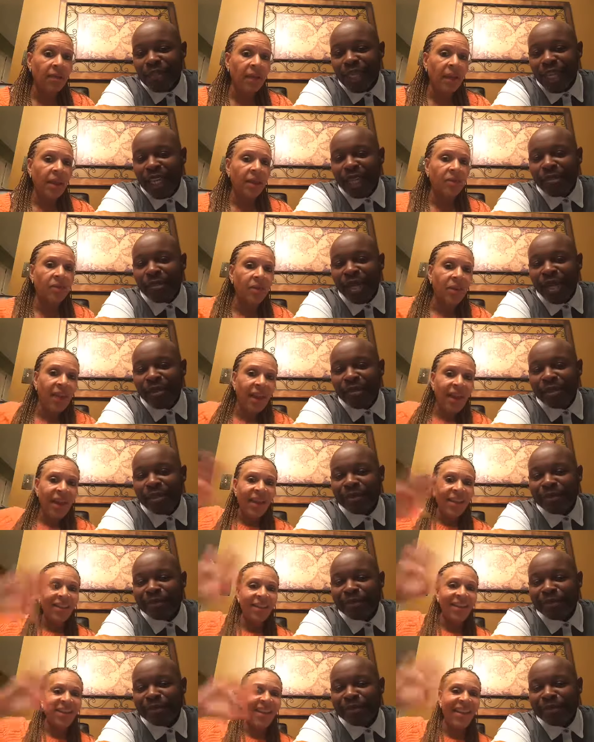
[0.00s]
Speaker 1: answers.
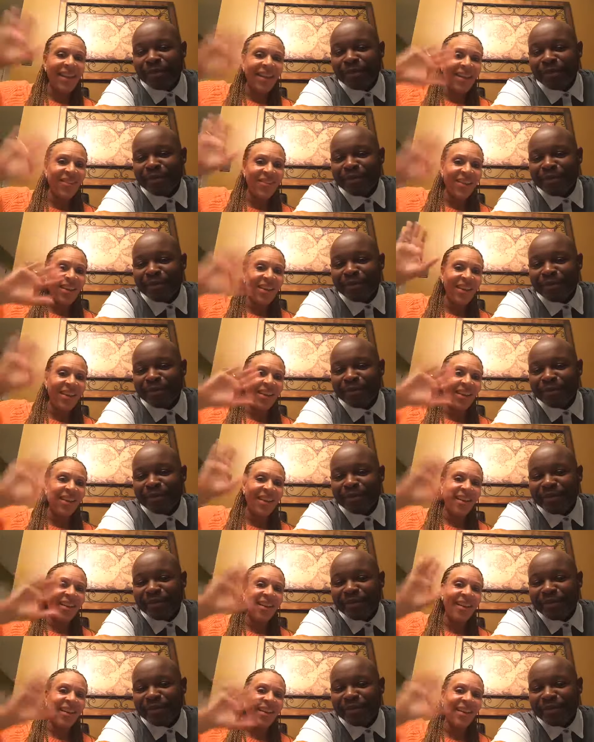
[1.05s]
Hey,
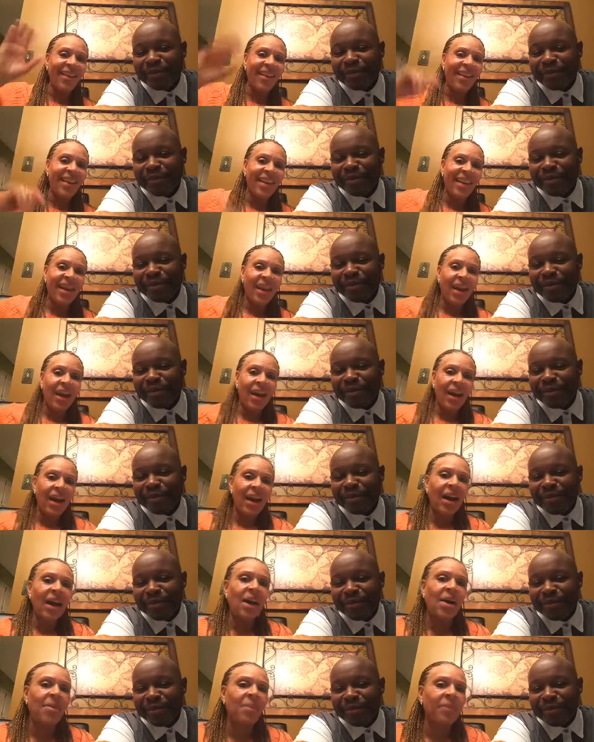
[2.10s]
Shadeva
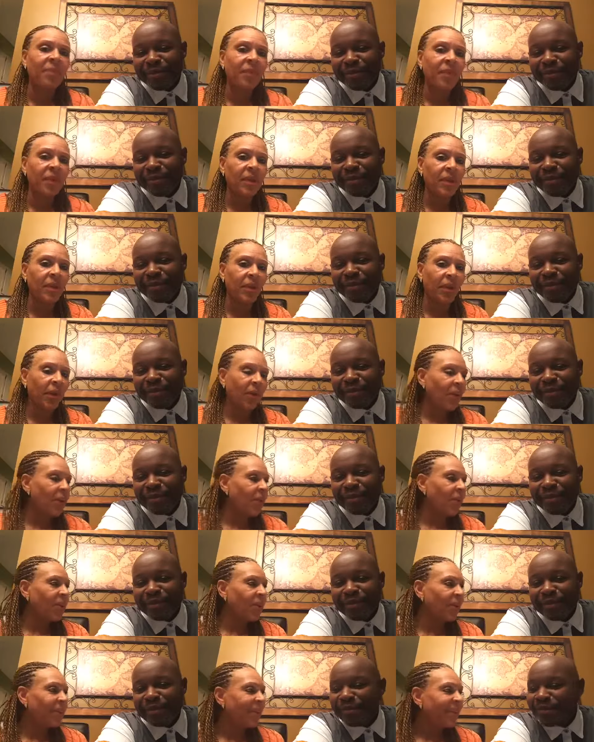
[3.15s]
um,
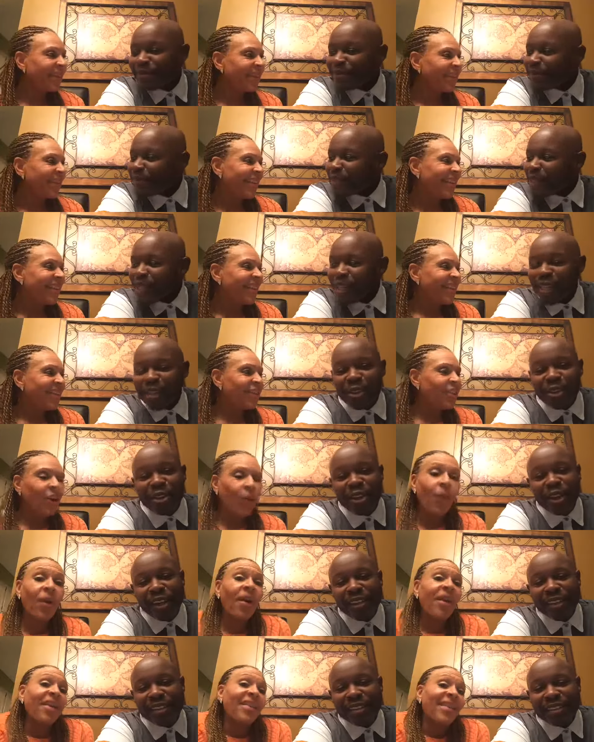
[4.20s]
so, you, know,
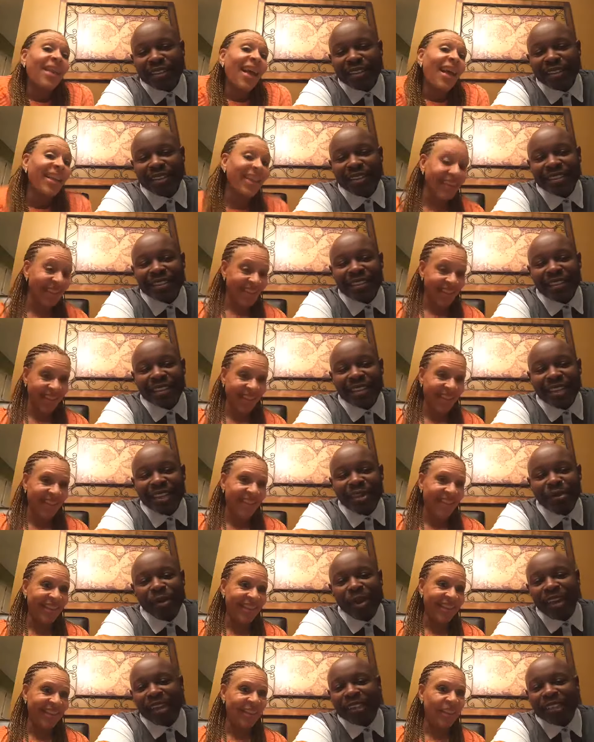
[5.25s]
we're excited.
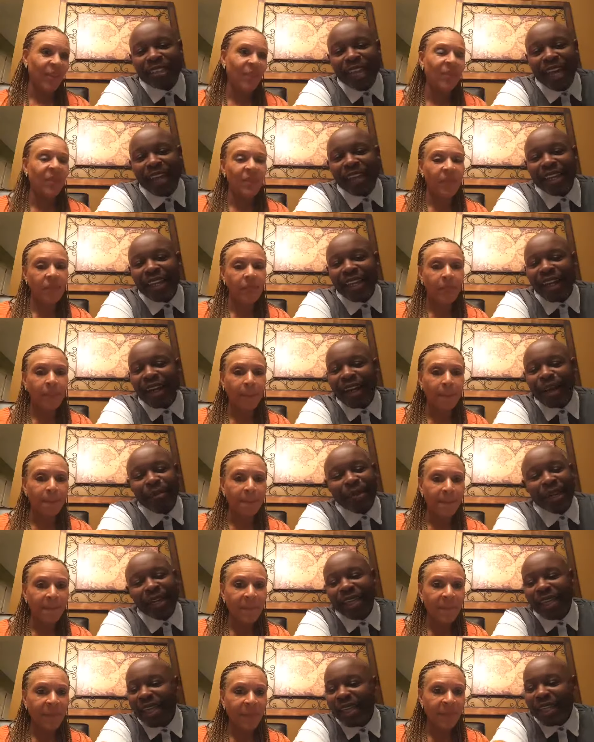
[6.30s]
Speaker 2: We're excited. Um,
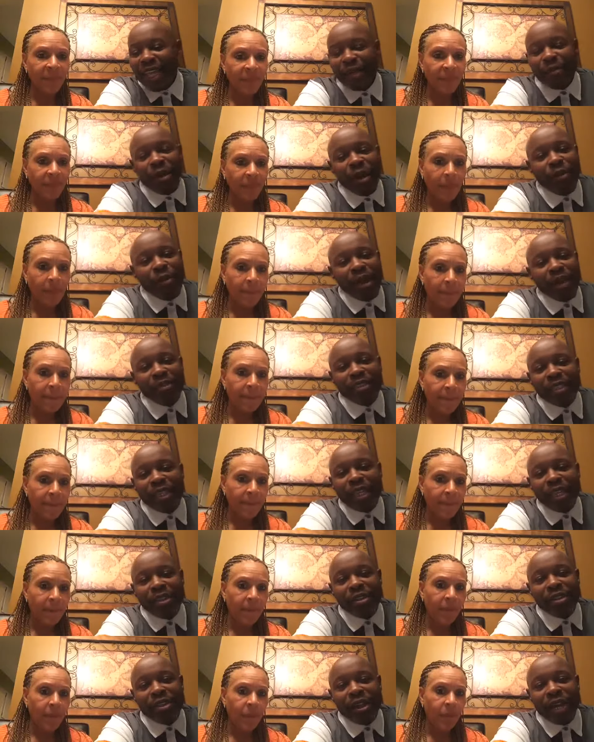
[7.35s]
again, like my wife
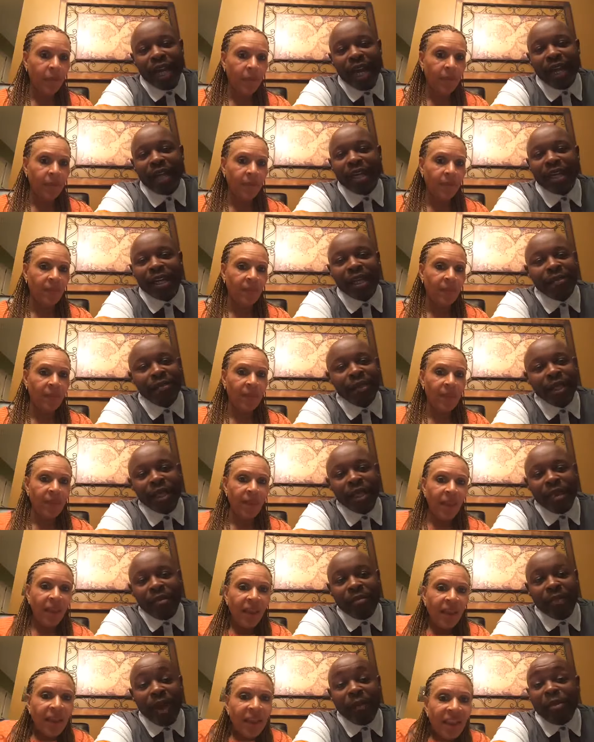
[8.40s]
said, you know, I come.
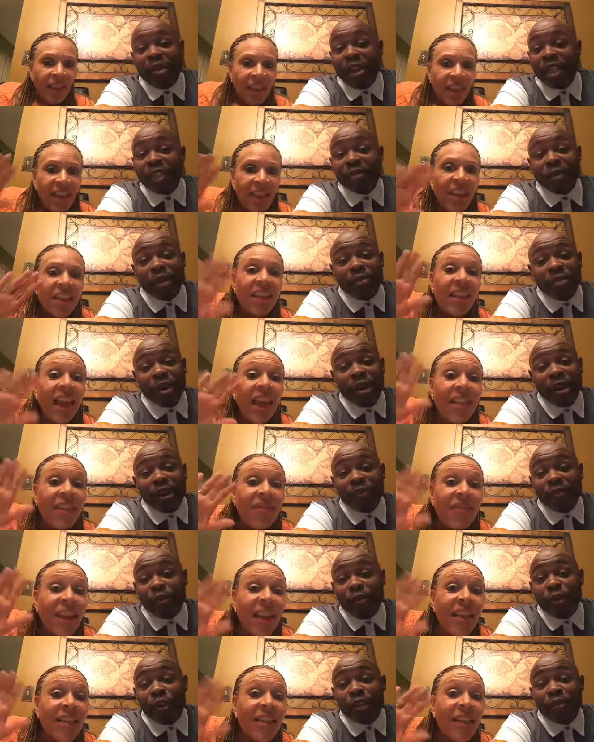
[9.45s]
My parents been yes, married
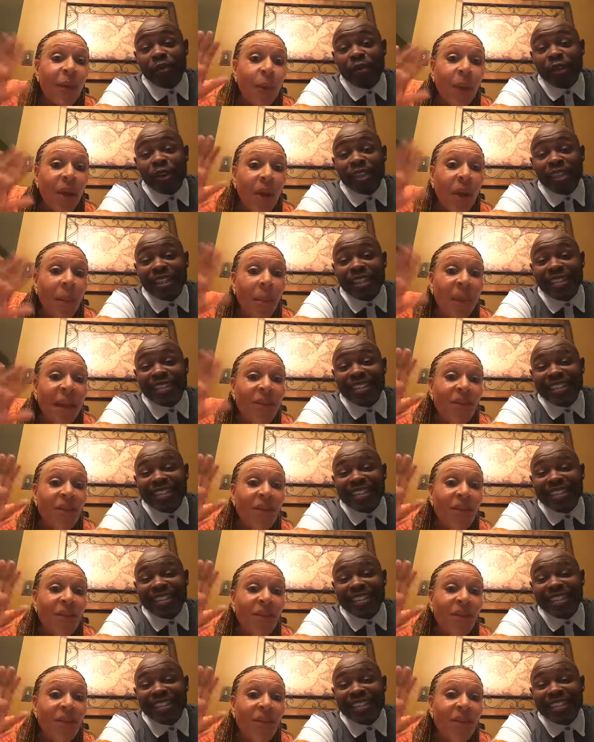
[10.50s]
44 years. Yes, Vincent, we're gonna be